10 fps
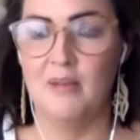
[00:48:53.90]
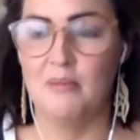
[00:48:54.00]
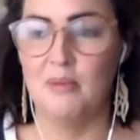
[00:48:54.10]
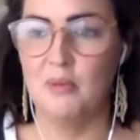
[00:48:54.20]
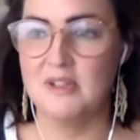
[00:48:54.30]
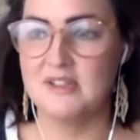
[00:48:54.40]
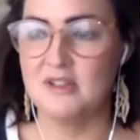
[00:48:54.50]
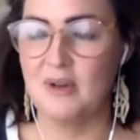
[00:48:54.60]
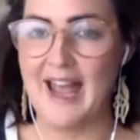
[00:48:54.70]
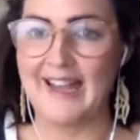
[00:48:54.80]
um, but we're
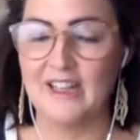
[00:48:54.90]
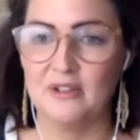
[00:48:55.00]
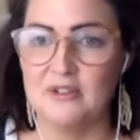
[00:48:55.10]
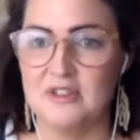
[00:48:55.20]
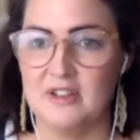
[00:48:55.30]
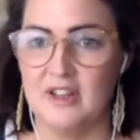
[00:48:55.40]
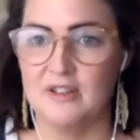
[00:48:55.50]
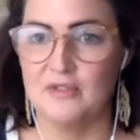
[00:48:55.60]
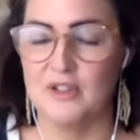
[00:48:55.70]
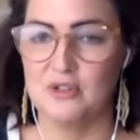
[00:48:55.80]
still hanging on to
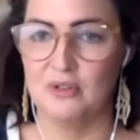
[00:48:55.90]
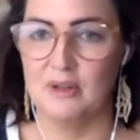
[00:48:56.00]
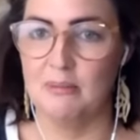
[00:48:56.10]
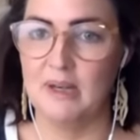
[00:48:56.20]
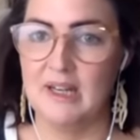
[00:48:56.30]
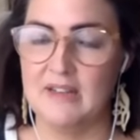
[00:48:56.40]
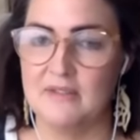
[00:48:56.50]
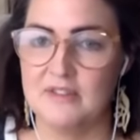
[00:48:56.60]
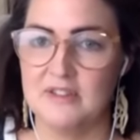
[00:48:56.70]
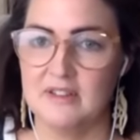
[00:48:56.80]
those Victorian
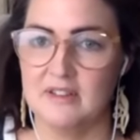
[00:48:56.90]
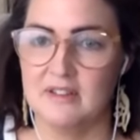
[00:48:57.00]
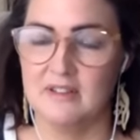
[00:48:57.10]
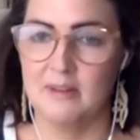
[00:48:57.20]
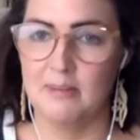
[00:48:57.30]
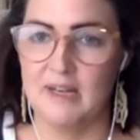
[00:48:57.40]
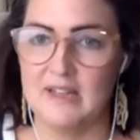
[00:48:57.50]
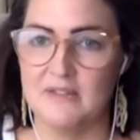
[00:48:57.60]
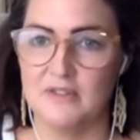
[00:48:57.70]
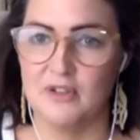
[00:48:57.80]
beliefs and the
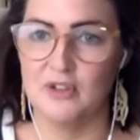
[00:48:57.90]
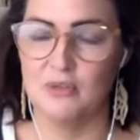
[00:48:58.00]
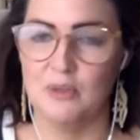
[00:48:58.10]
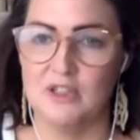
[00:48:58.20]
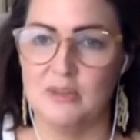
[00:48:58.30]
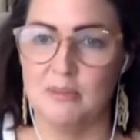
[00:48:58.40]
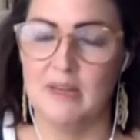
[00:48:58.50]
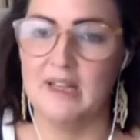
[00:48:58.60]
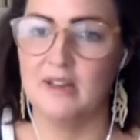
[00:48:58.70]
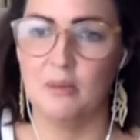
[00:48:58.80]
beliefs of who we should
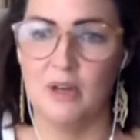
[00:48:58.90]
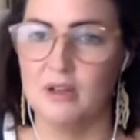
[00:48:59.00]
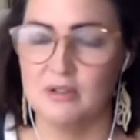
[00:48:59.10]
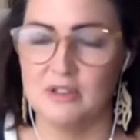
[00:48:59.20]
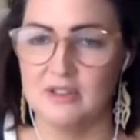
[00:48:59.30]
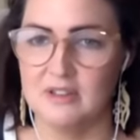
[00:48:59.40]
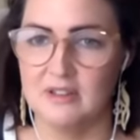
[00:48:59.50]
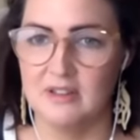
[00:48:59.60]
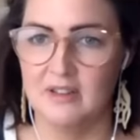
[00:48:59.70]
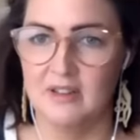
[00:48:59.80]
be in the world, and
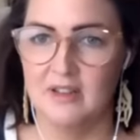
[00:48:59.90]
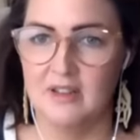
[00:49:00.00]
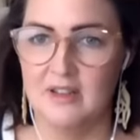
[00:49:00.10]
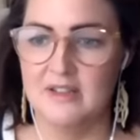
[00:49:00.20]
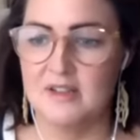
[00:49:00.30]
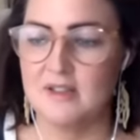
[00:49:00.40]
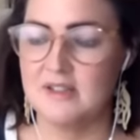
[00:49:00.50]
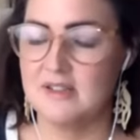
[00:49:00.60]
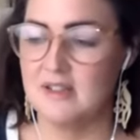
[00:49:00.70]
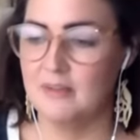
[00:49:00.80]
so
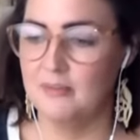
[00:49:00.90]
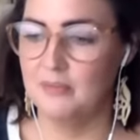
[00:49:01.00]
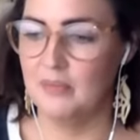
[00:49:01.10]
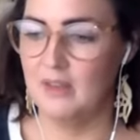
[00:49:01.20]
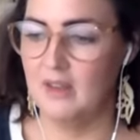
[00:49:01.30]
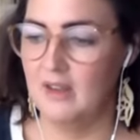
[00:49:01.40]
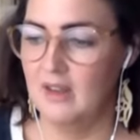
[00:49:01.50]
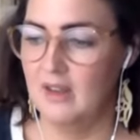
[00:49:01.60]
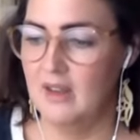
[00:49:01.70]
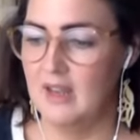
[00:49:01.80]
it's
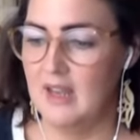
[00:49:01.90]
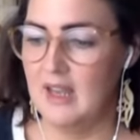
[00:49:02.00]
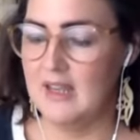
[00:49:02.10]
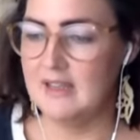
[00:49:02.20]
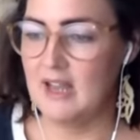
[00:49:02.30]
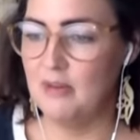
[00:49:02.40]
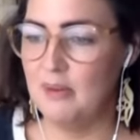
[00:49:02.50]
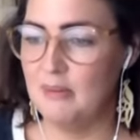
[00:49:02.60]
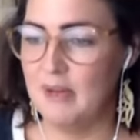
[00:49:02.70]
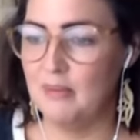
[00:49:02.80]
it's
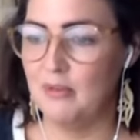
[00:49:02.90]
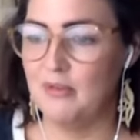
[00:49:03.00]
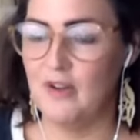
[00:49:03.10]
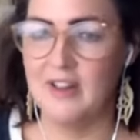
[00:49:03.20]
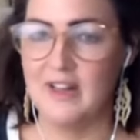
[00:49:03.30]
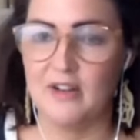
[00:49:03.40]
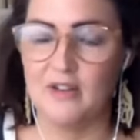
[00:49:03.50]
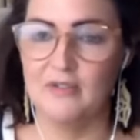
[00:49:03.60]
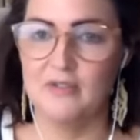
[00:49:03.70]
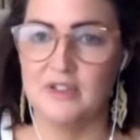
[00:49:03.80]
helping people find that
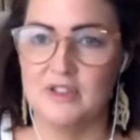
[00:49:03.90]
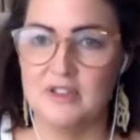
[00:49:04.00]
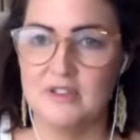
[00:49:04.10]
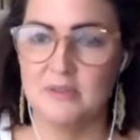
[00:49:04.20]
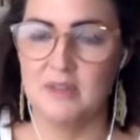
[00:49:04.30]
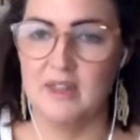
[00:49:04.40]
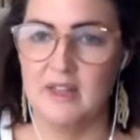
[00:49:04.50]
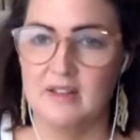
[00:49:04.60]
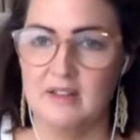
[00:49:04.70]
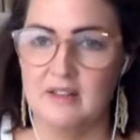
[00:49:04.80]
confidence
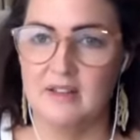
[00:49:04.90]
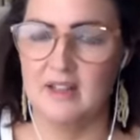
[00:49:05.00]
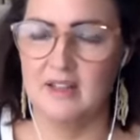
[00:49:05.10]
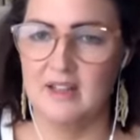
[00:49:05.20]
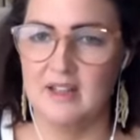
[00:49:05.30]
within that